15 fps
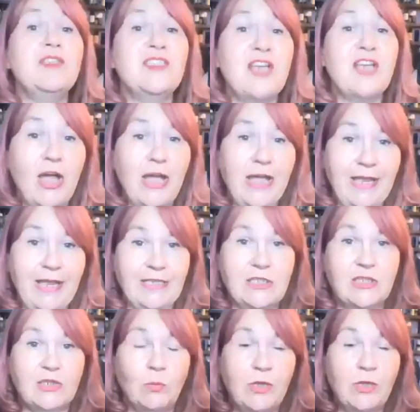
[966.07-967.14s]

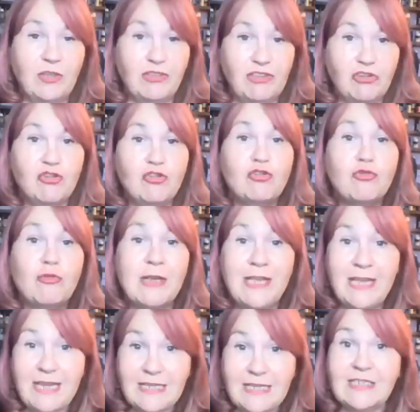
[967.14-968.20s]
sides with
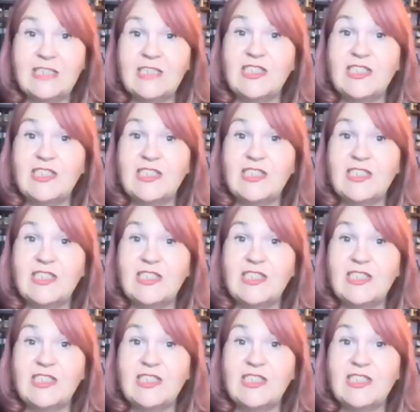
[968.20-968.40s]
trees,